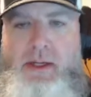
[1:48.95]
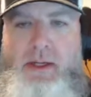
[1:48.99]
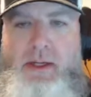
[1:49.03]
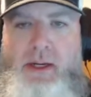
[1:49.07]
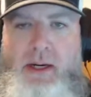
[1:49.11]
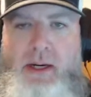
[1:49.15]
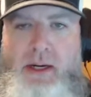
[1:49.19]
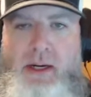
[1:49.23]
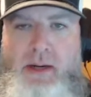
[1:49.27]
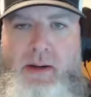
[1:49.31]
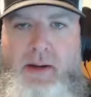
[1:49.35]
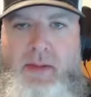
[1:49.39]

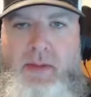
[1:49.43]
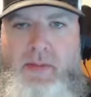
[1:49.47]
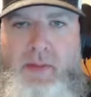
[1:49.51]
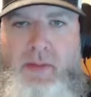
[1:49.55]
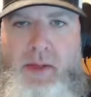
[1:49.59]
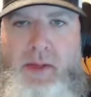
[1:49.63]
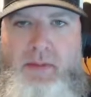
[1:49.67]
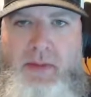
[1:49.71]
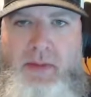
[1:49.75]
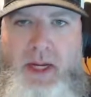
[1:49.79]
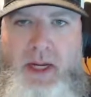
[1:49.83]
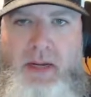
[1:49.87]
Um,
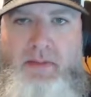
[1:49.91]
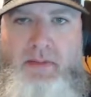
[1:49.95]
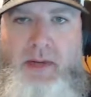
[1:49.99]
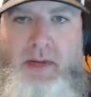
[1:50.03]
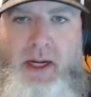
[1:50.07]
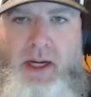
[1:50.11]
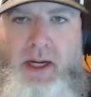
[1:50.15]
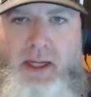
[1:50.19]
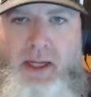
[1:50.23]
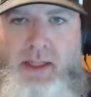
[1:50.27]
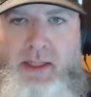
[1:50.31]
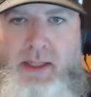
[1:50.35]
the meaning
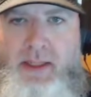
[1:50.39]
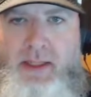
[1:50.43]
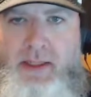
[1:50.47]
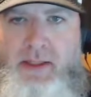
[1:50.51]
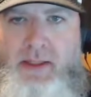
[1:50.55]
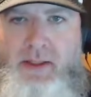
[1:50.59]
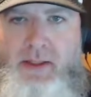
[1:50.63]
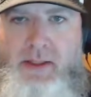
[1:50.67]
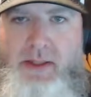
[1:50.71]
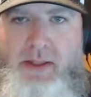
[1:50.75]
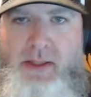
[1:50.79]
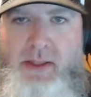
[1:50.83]
behind it
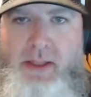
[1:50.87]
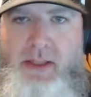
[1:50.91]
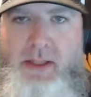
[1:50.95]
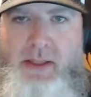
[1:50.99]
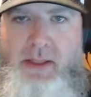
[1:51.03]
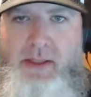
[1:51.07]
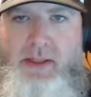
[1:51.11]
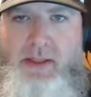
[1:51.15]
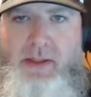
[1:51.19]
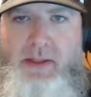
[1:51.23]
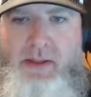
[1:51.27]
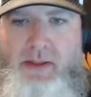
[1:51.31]
is
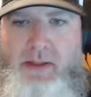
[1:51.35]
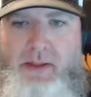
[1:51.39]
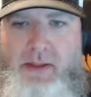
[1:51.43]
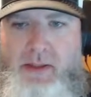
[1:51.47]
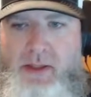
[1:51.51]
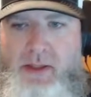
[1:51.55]
is